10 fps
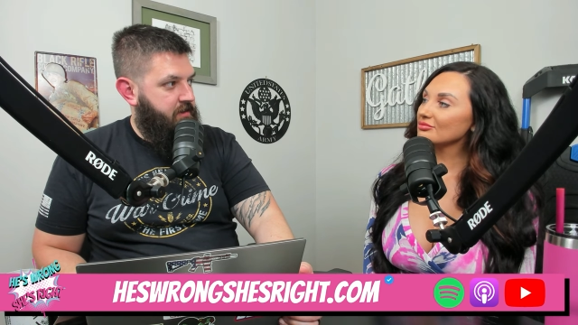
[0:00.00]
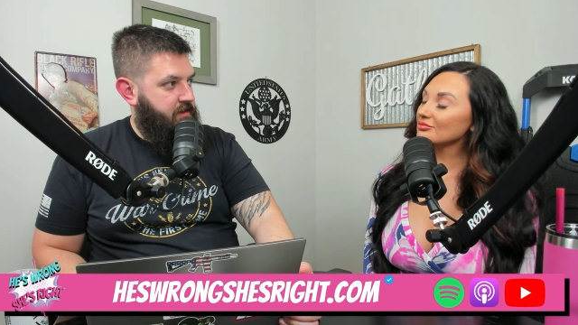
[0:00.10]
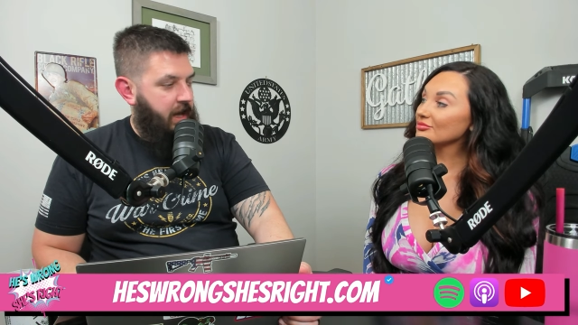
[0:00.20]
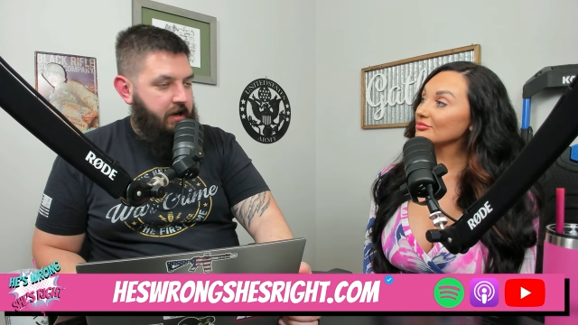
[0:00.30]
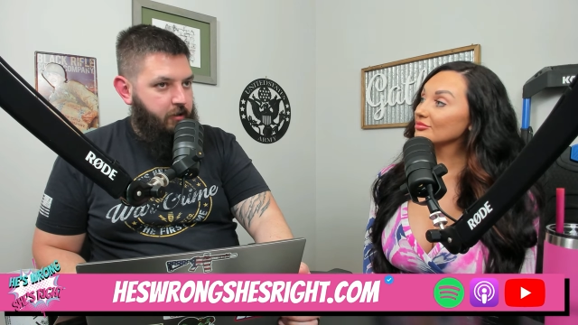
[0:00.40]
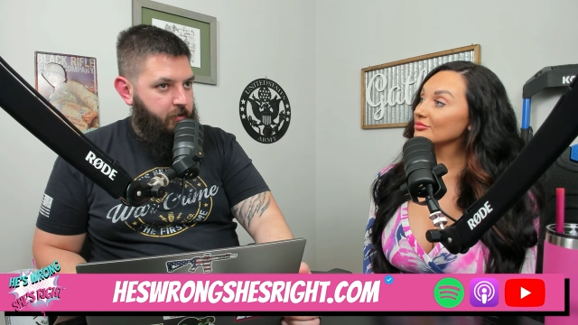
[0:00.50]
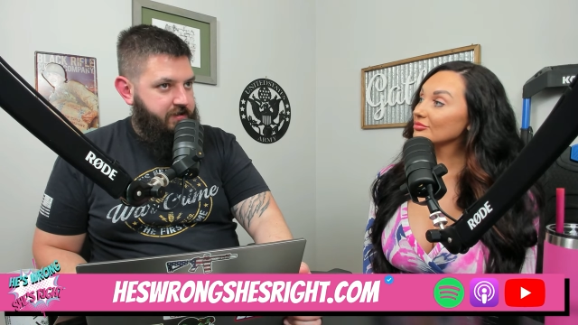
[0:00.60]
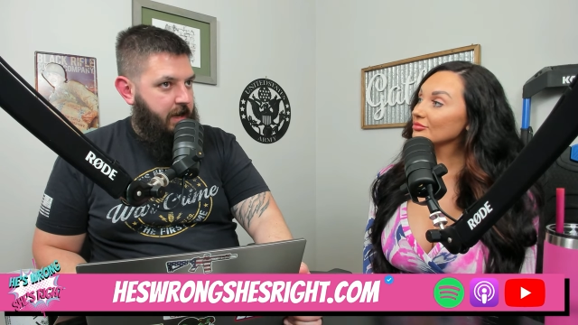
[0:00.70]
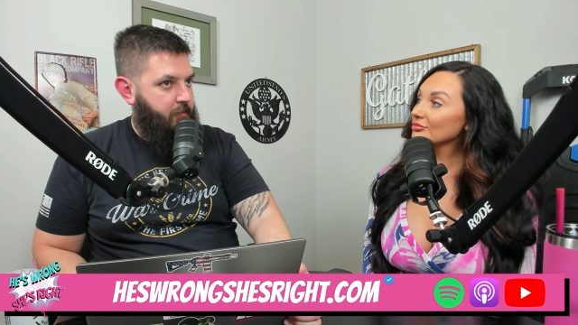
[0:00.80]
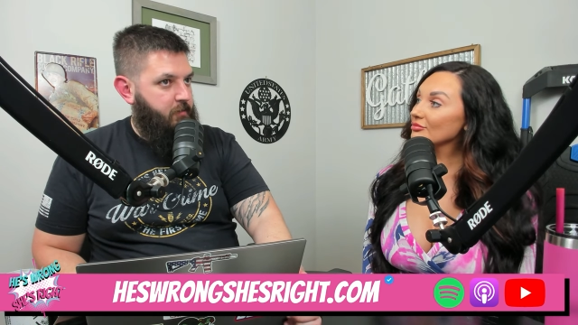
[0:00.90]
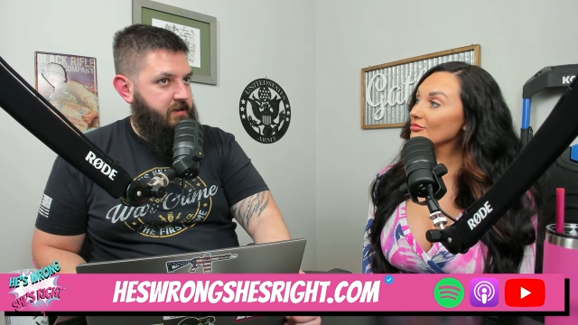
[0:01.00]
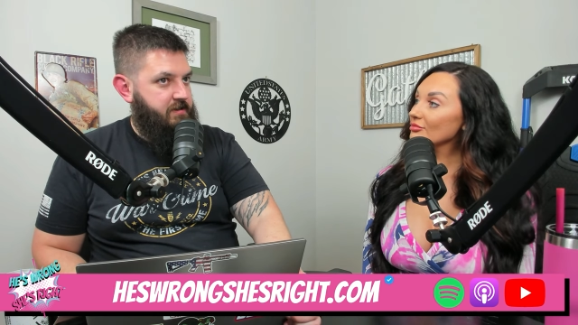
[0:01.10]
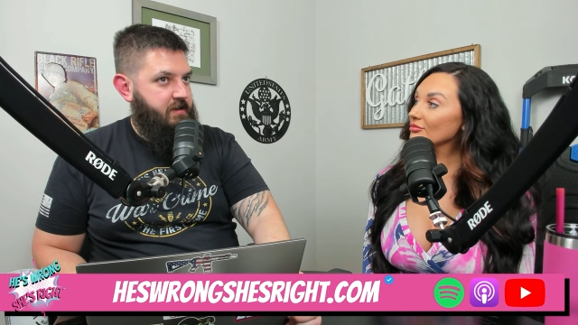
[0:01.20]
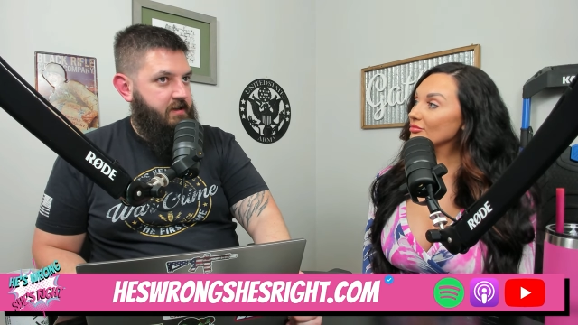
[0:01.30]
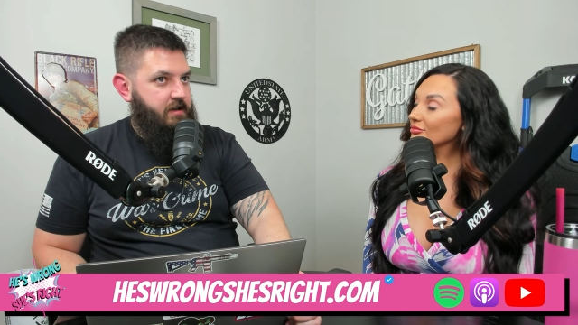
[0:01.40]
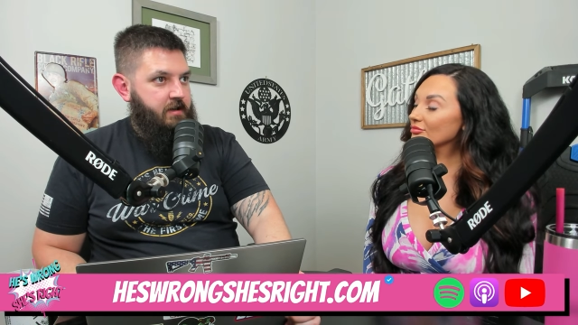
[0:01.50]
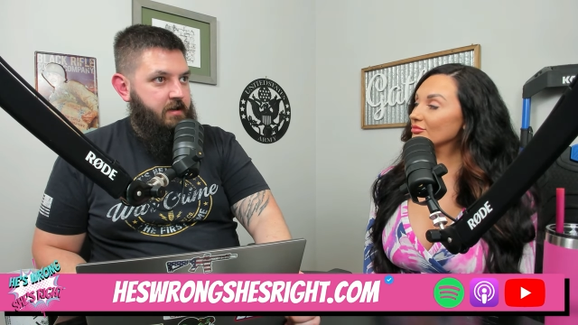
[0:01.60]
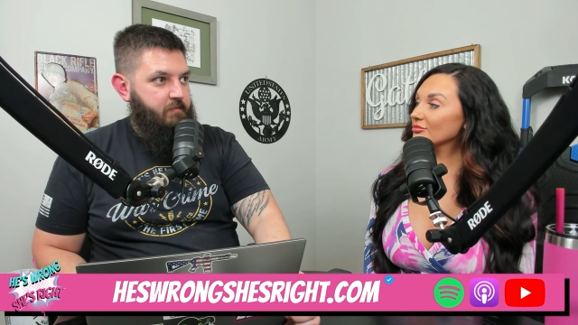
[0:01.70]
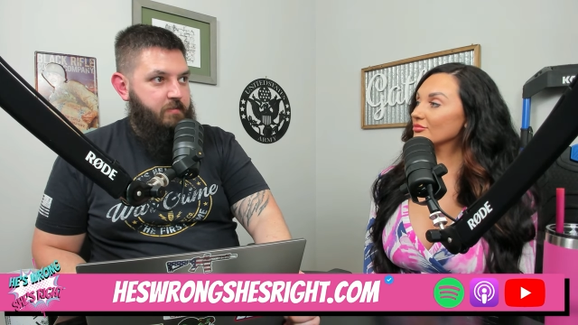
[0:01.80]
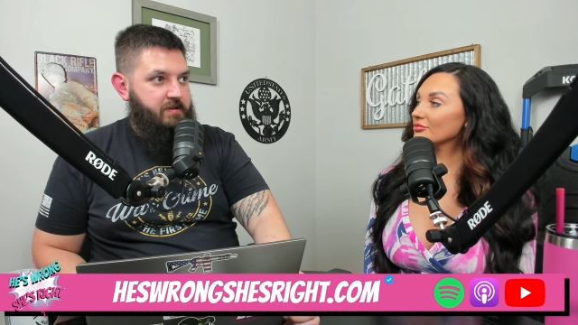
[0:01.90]
Speaker 1: I don't know what time it was,
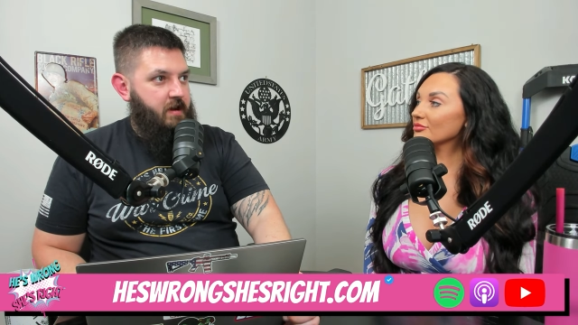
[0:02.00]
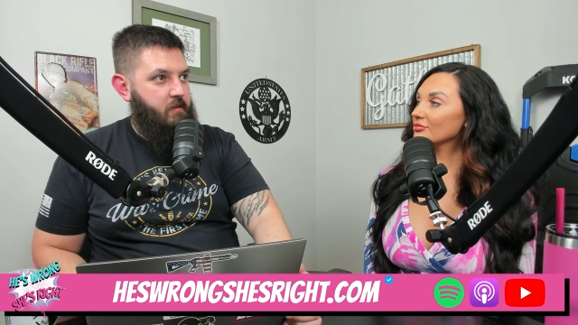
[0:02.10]
but there